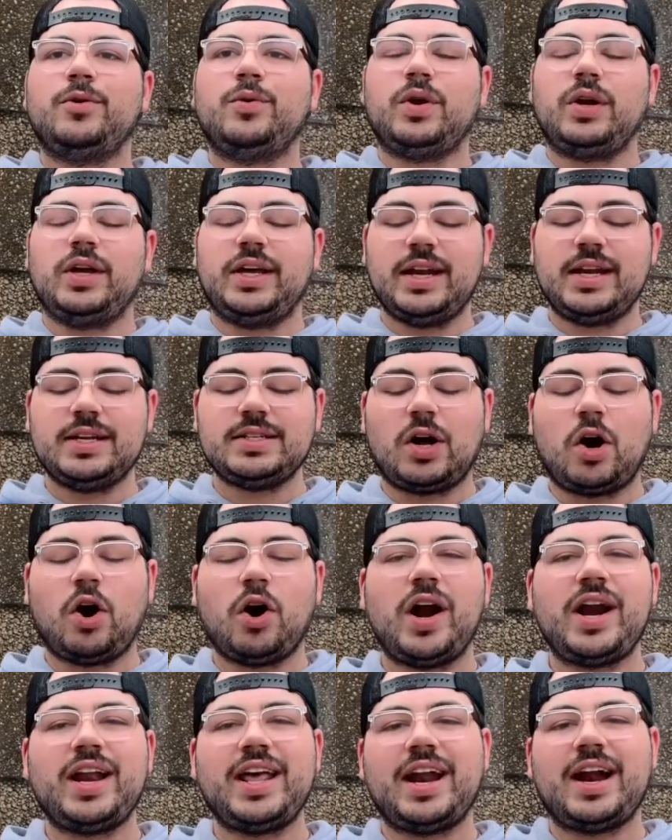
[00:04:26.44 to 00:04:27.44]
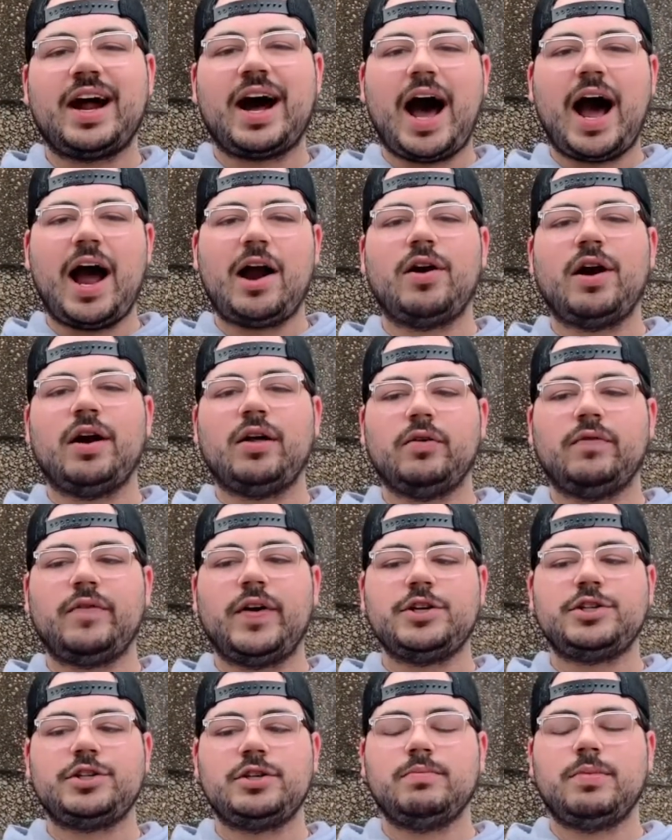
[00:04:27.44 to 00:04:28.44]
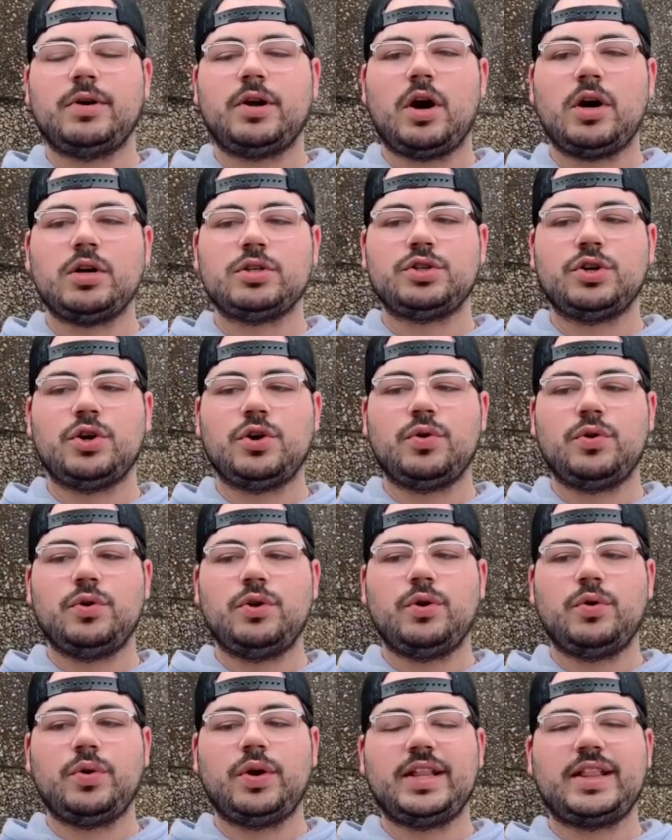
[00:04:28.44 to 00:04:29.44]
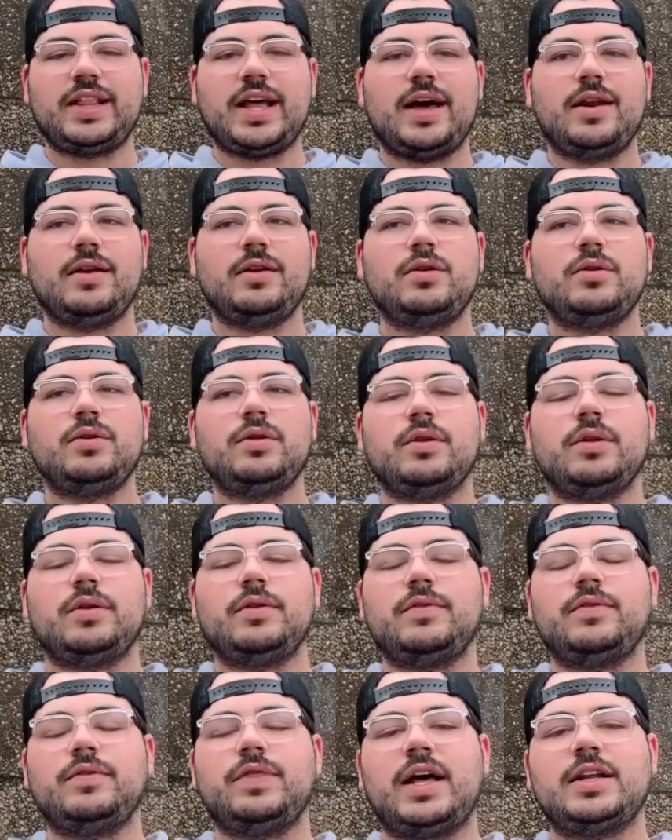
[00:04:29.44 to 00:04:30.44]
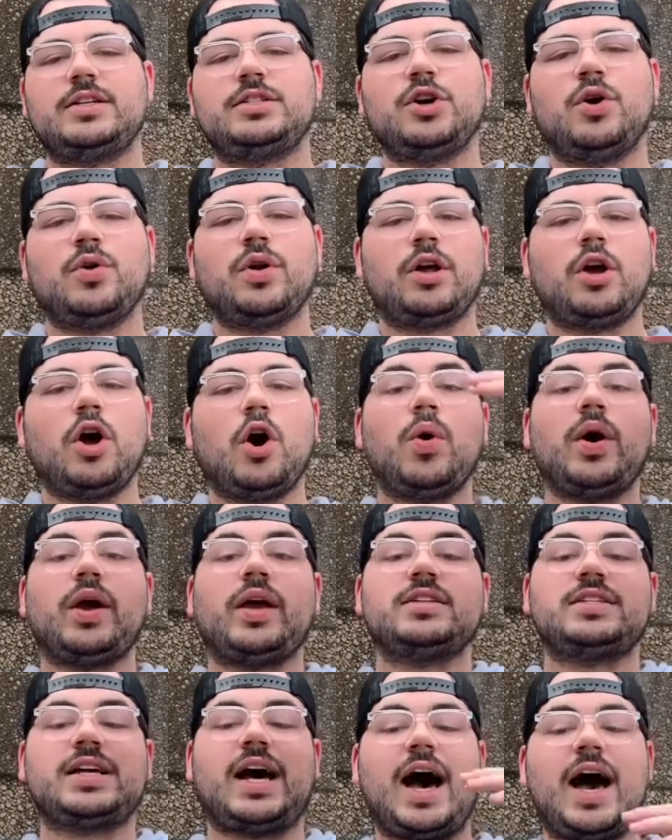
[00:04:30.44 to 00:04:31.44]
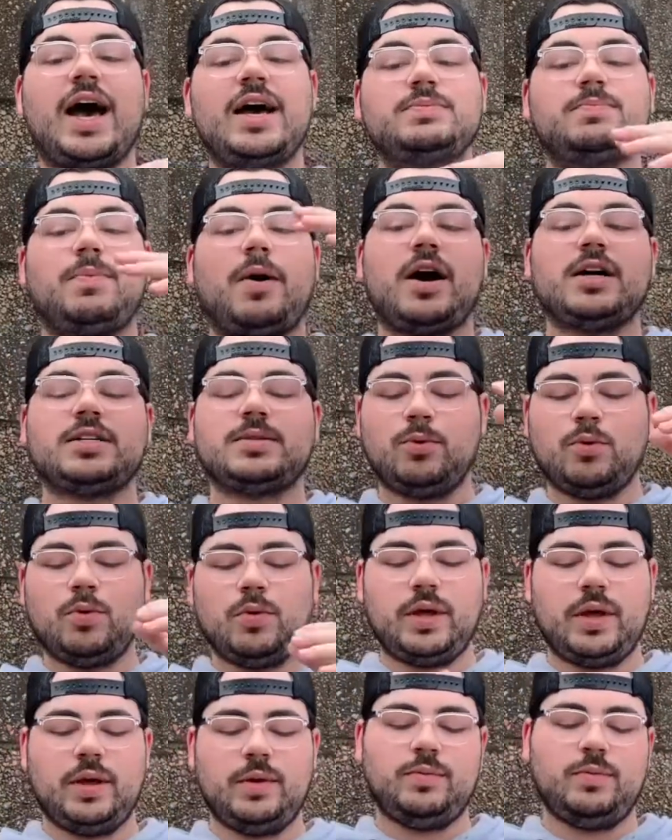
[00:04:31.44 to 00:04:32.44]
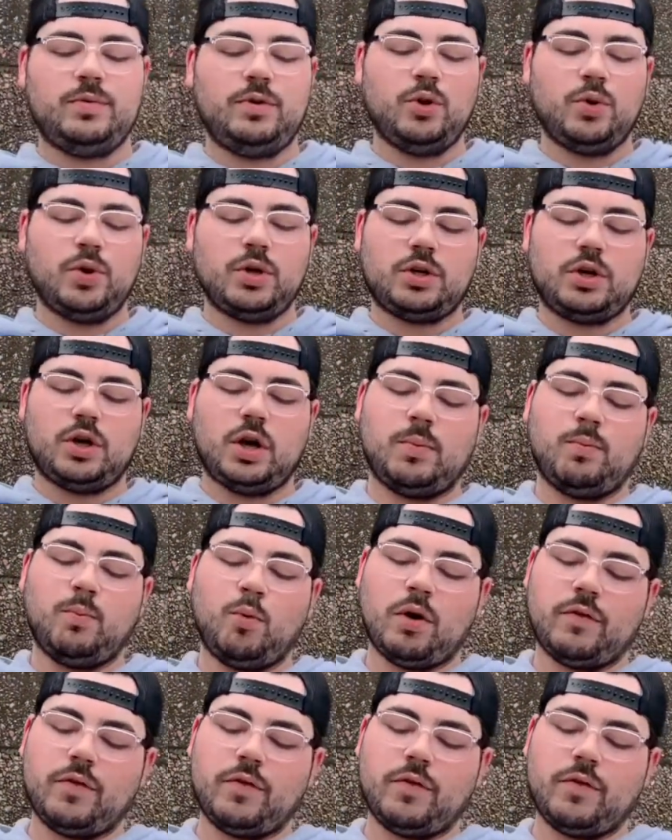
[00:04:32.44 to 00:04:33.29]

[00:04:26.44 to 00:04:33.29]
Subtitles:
get us already at a higher elevation, but also, get that soda going as high as possible. It, more of a